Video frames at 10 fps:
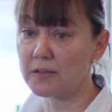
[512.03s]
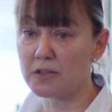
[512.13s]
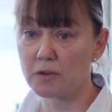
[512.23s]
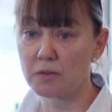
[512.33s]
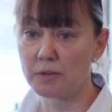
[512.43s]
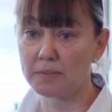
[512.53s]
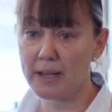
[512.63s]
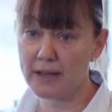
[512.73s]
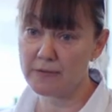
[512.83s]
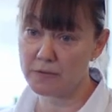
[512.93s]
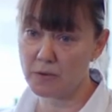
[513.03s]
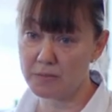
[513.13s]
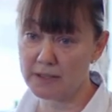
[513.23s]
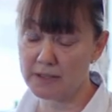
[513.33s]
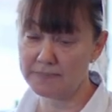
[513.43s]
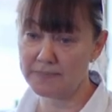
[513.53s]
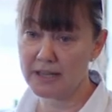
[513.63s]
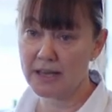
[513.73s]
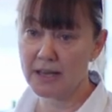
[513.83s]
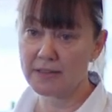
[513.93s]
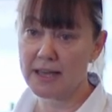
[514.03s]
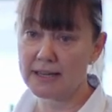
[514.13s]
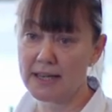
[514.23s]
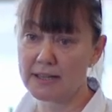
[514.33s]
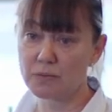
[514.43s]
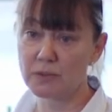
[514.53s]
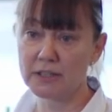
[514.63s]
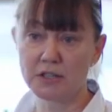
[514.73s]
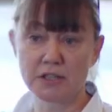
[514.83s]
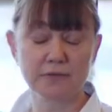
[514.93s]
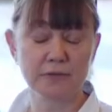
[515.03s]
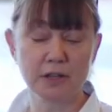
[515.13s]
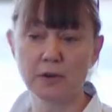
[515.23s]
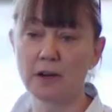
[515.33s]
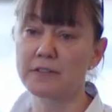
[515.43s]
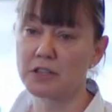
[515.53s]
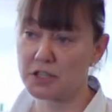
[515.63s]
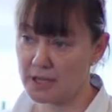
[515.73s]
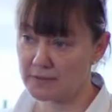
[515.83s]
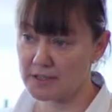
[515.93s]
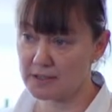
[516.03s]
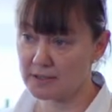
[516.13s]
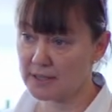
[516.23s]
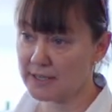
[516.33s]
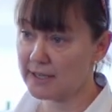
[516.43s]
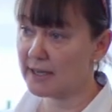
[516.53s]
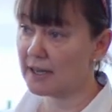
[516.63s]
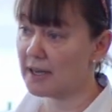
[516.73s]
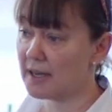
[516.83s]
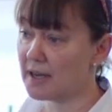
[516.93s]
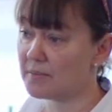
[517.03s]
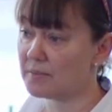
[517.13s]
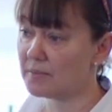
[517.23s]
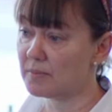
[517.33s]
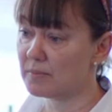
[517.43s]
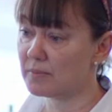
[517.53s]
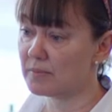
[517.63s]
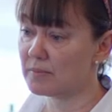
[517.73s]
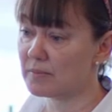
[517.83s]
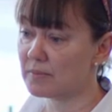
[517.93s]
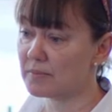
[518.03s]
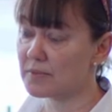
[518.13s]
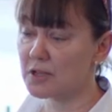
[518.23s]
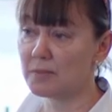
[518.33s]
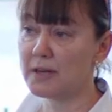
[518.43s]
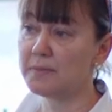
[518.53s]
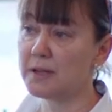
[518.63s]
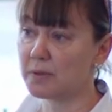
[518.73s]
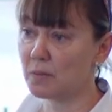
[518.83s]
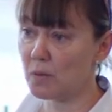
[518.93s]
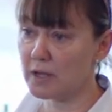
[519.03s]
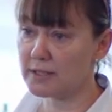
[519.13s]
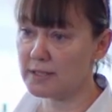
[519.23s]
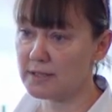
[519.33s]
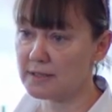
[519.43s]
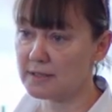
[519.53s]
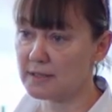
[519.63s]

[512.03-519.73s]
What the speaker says: this herbal pain formula that has really just flown off the shelves. So many people want it.